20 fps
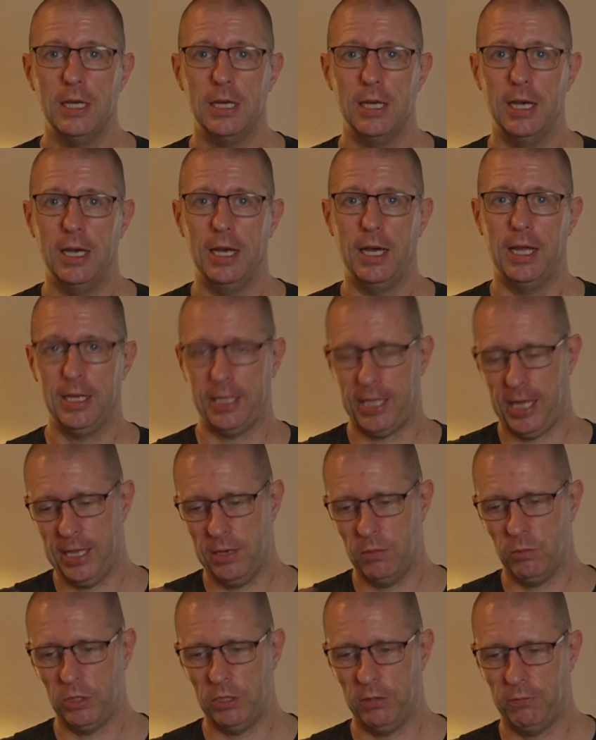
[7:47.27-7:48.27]
And
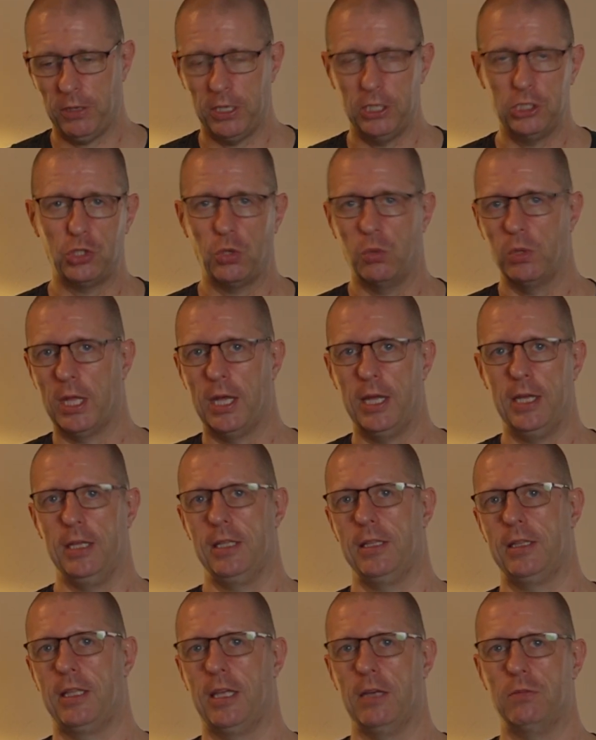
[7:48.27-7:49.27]
again, when you finish all that,
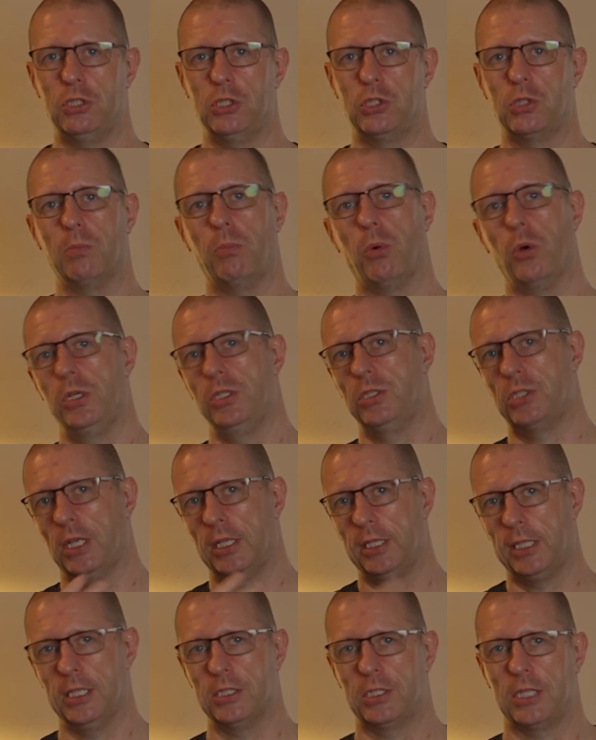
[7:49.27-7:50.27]
it gives you some points
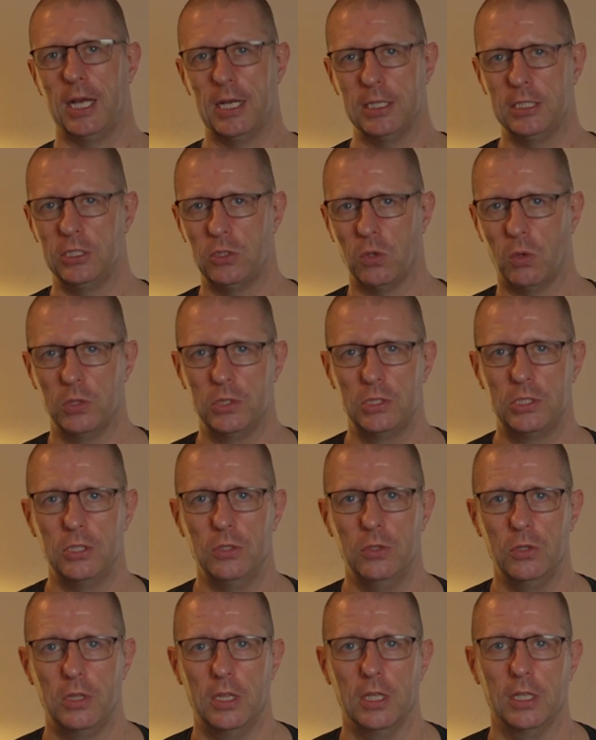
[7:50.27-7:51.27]
and gets added
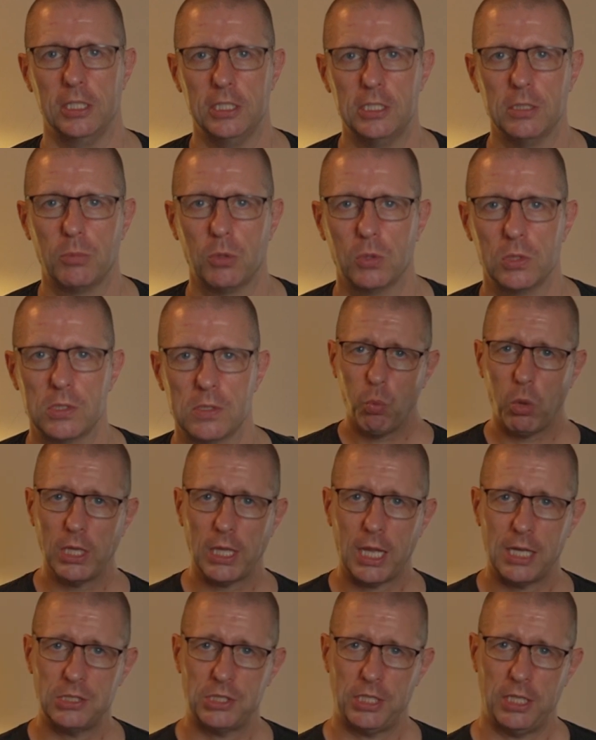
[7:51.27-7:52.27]
onto the leaderboard.
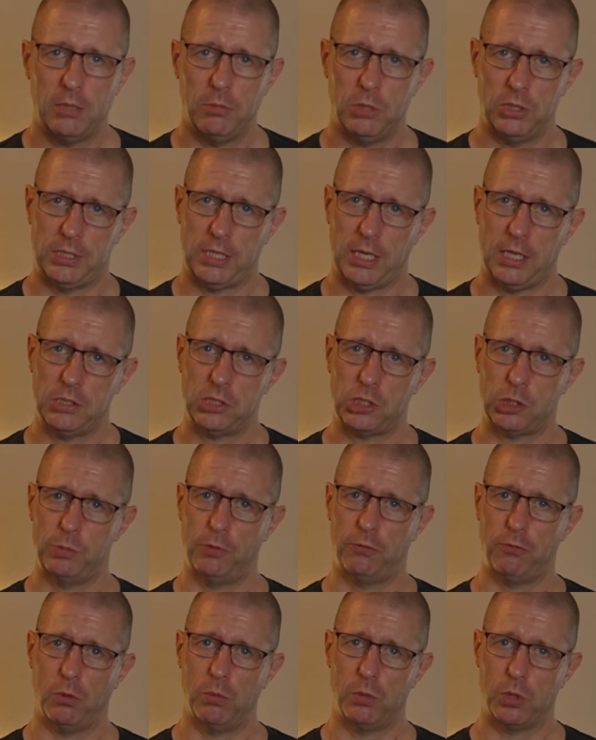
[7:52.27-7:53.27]
One last thing about tasks
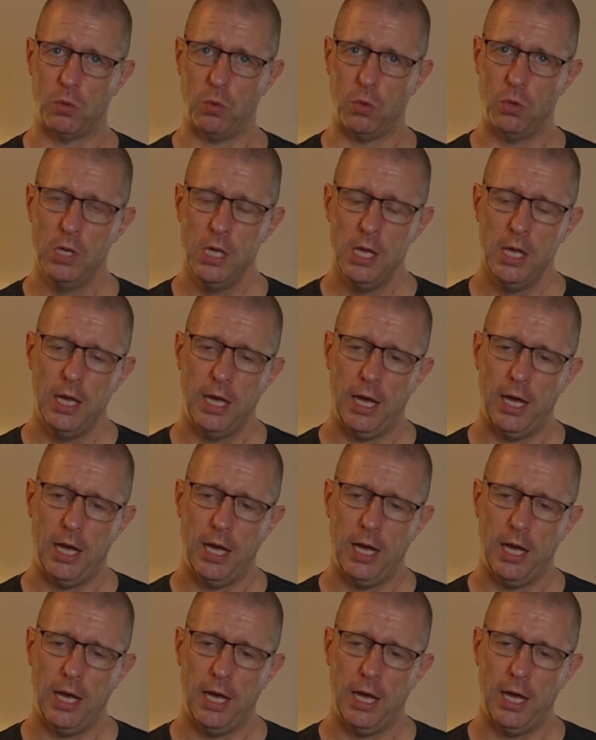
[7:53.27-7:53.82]
before we go.